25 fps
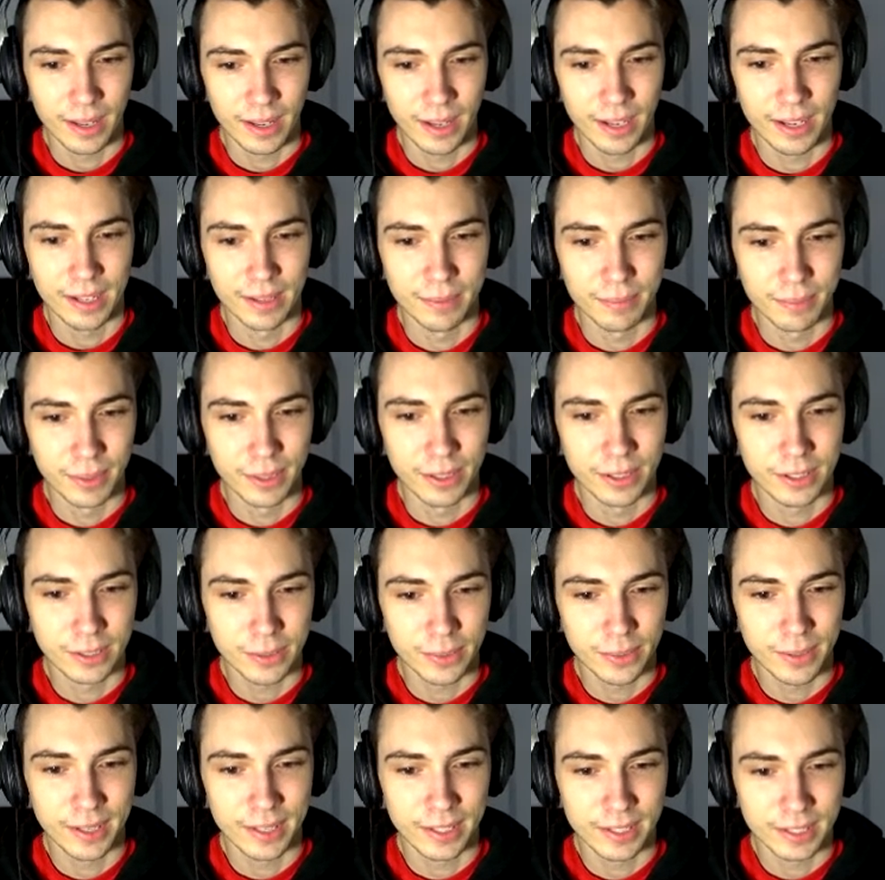I muttered
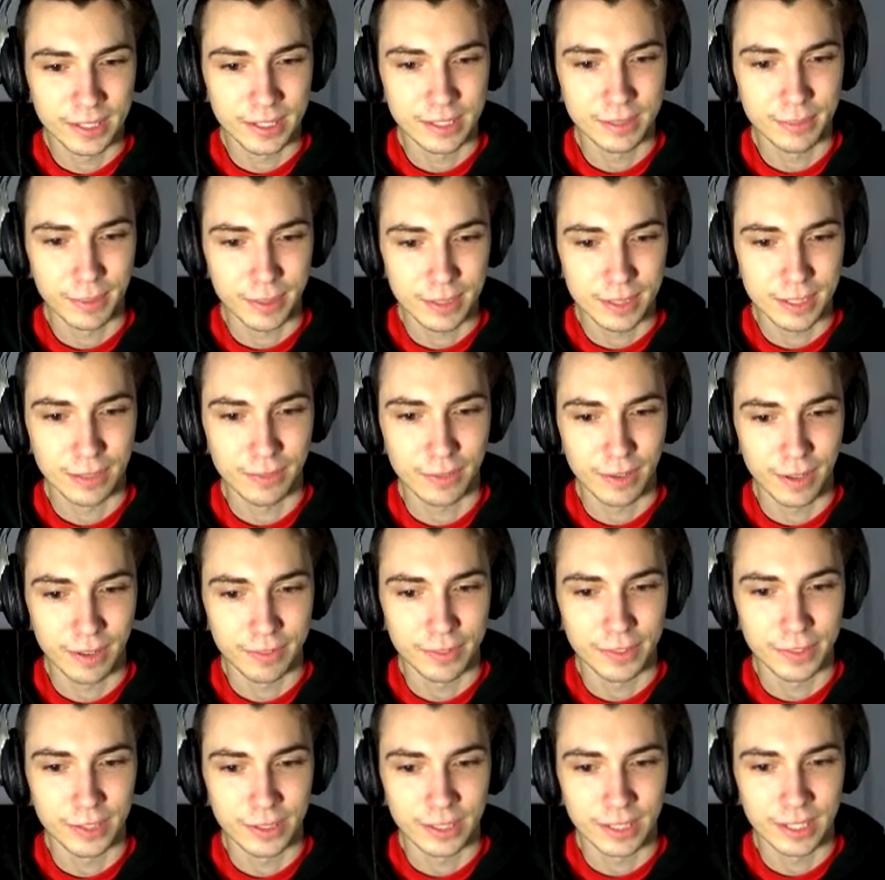quietly to myself,
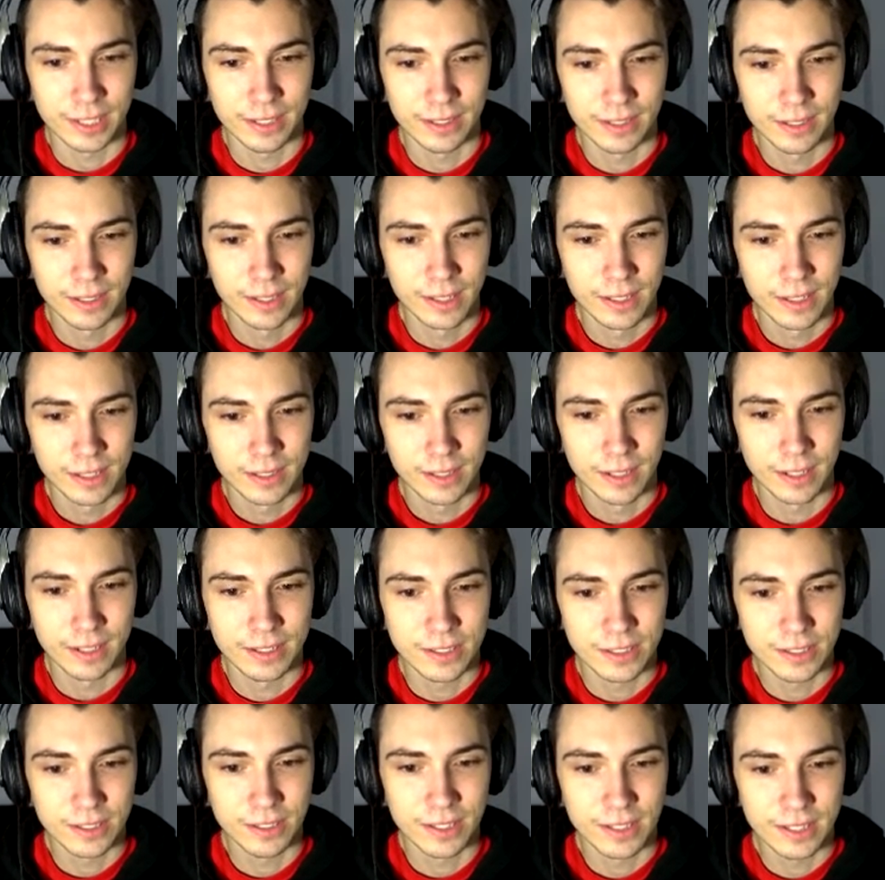half joking.
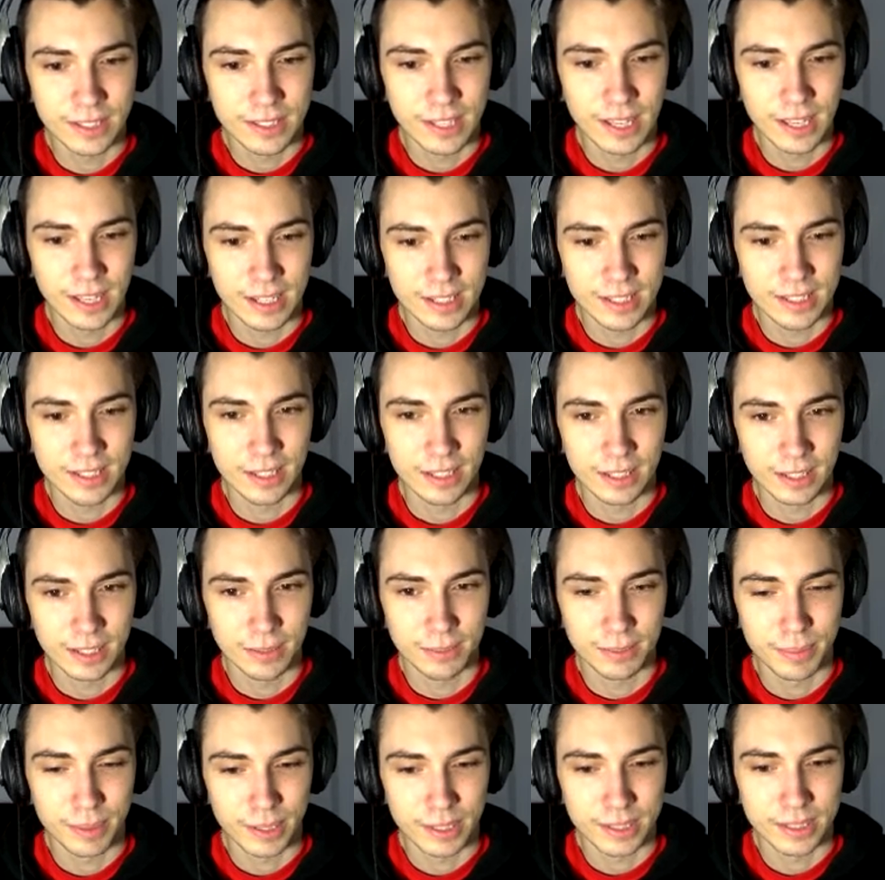Natsuki's head
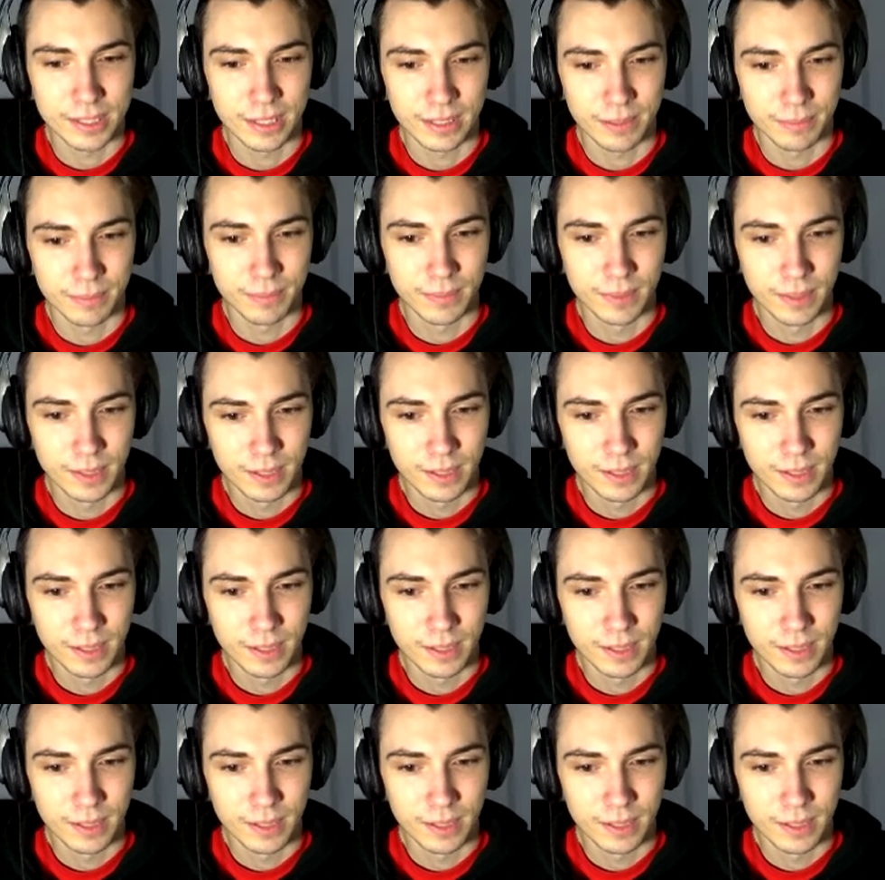suddenly perks up.